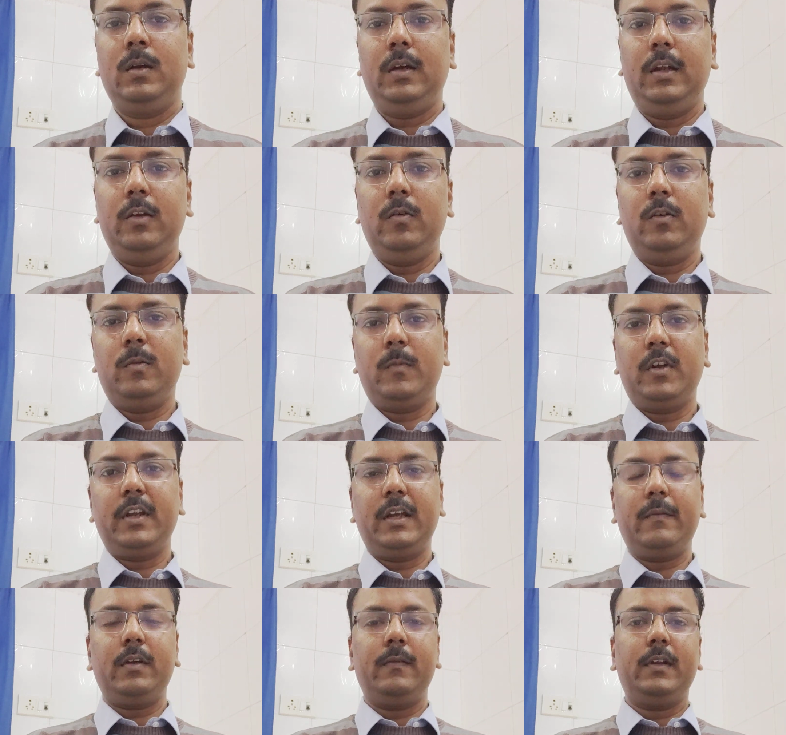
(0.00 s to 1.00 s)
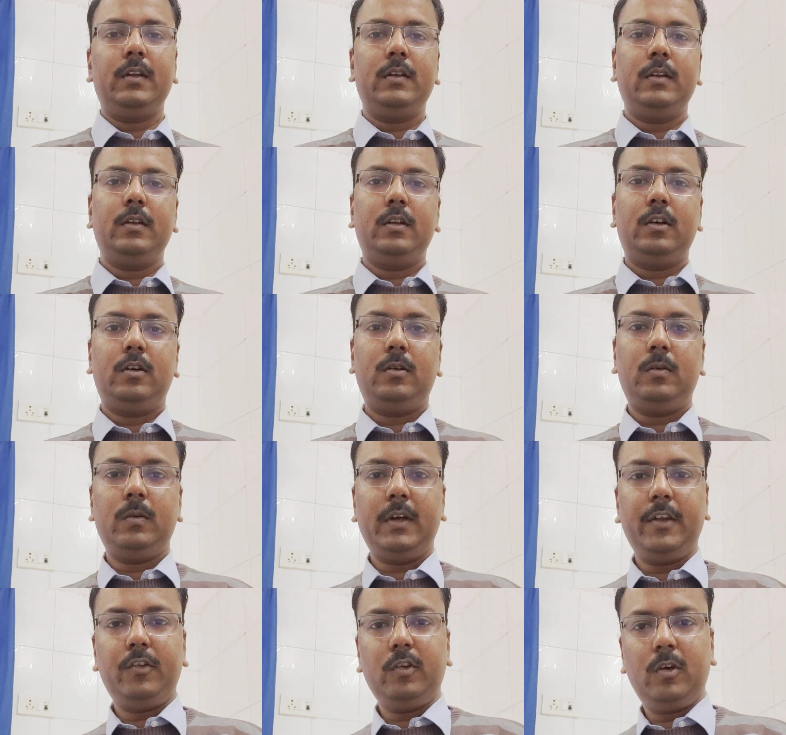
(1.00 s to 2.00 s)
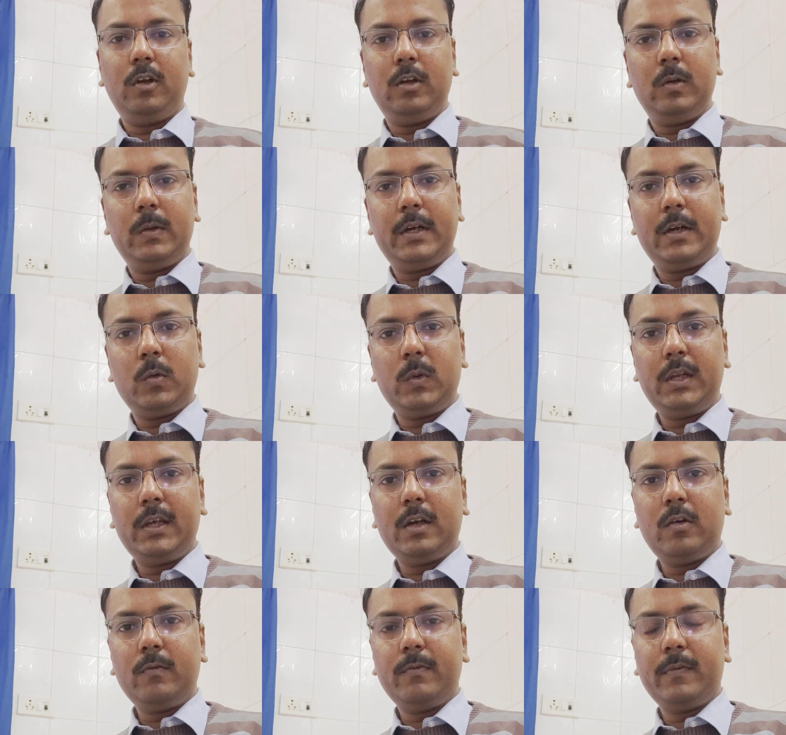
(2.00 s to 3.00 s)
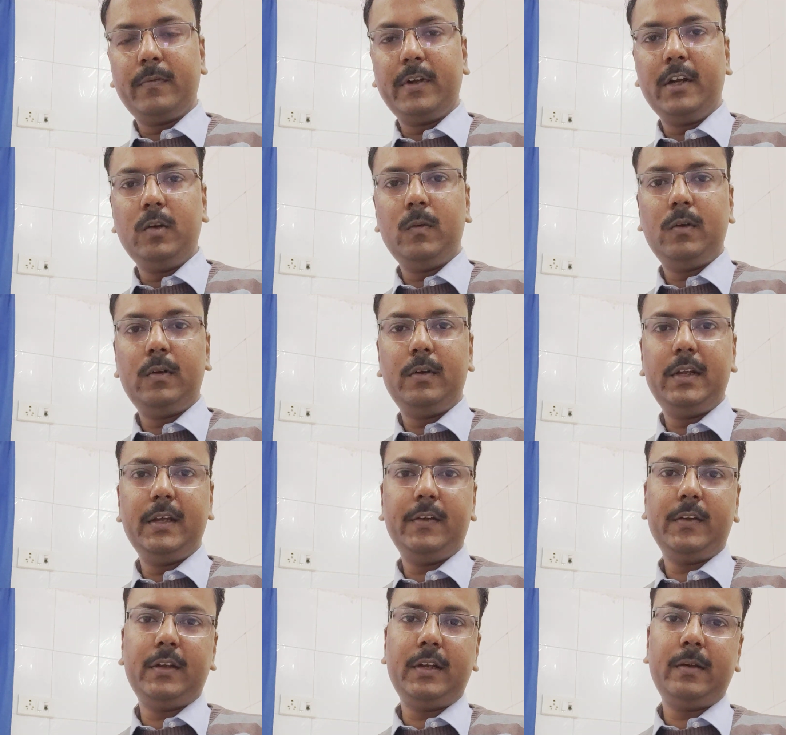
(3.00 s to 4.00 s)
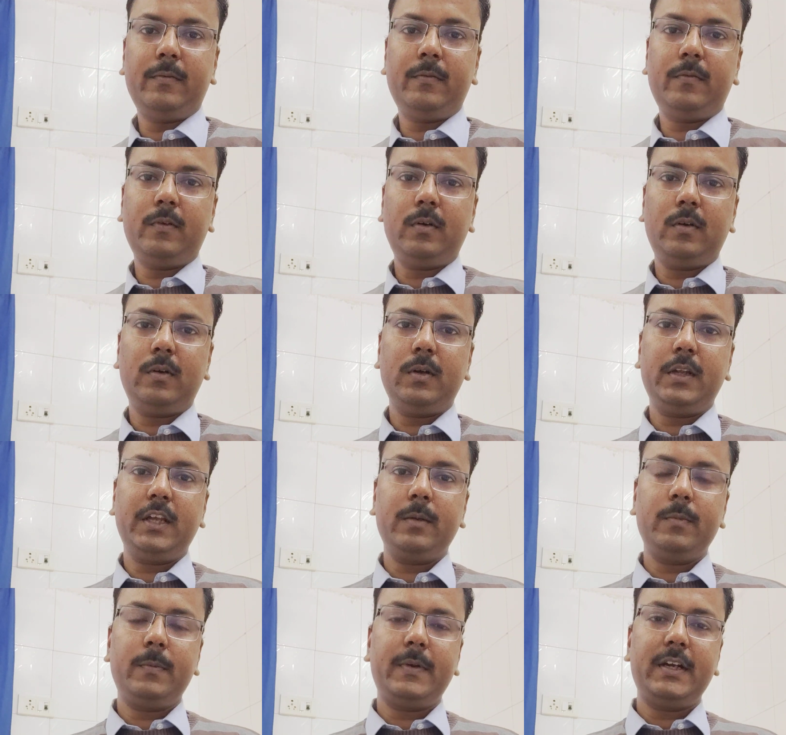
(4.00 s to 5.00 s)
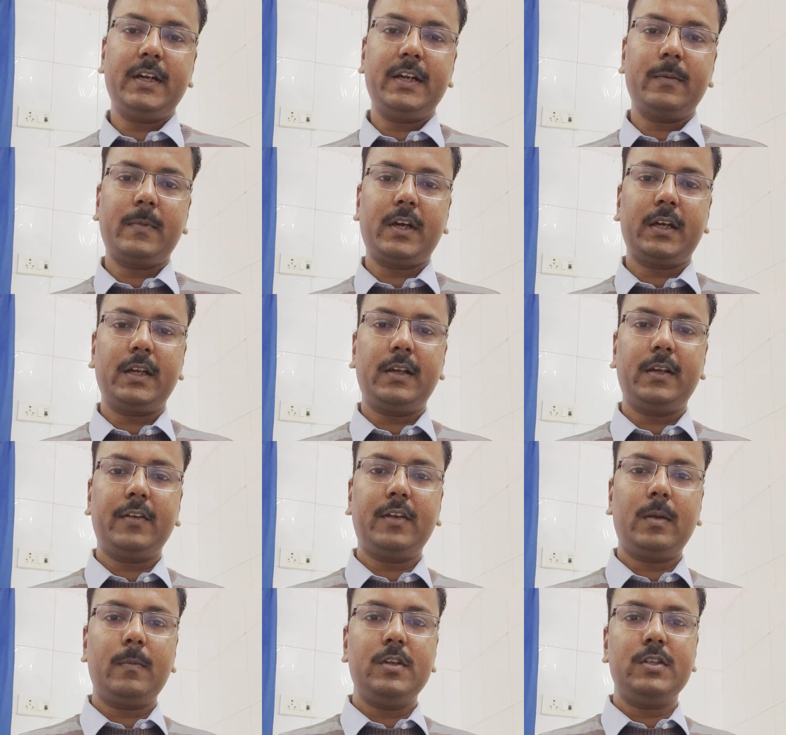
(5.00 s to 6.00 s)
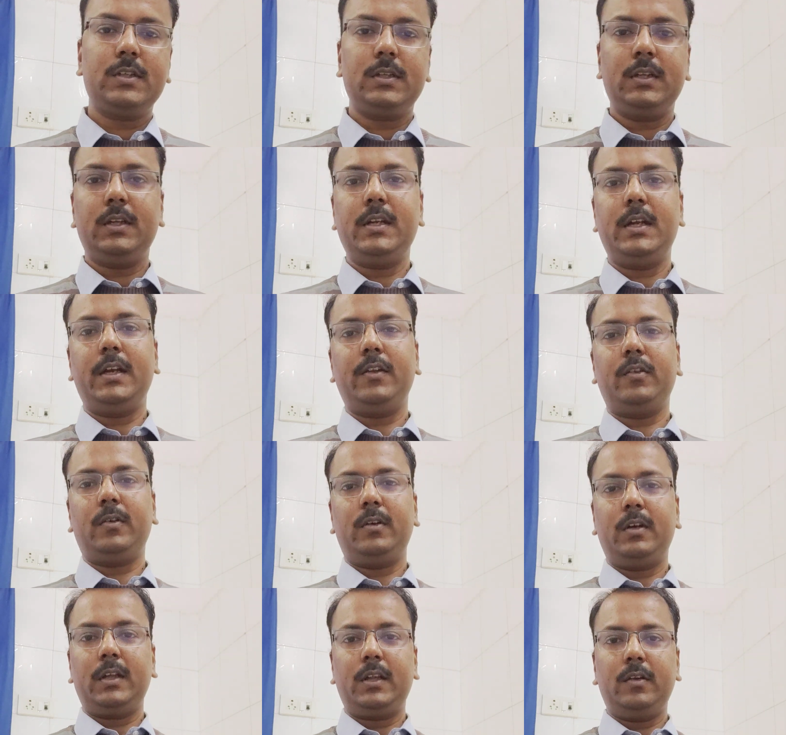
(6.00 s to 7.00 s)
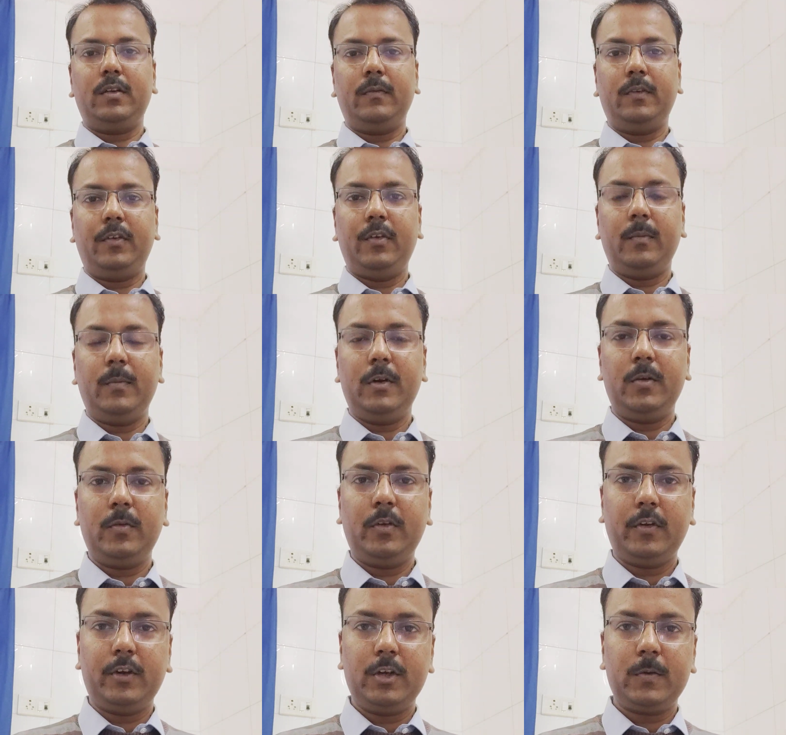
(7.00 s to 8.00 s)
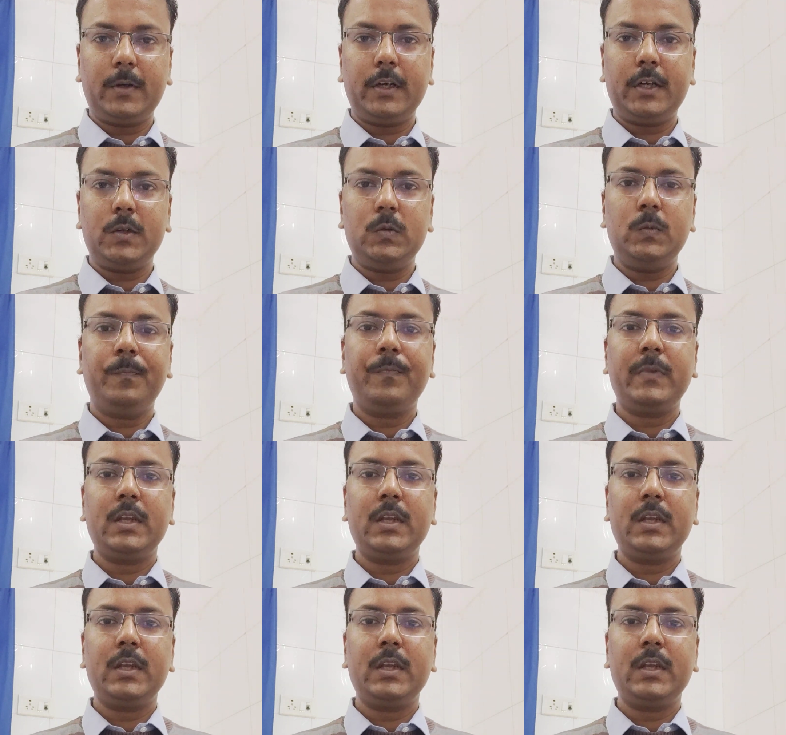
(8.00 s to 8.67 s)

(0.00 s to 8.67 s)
Hello, good morning everyone. Now, as you all know that only around 15 days are left for DNB Pediatric Practical Examination. The date is on 10th of December 2022.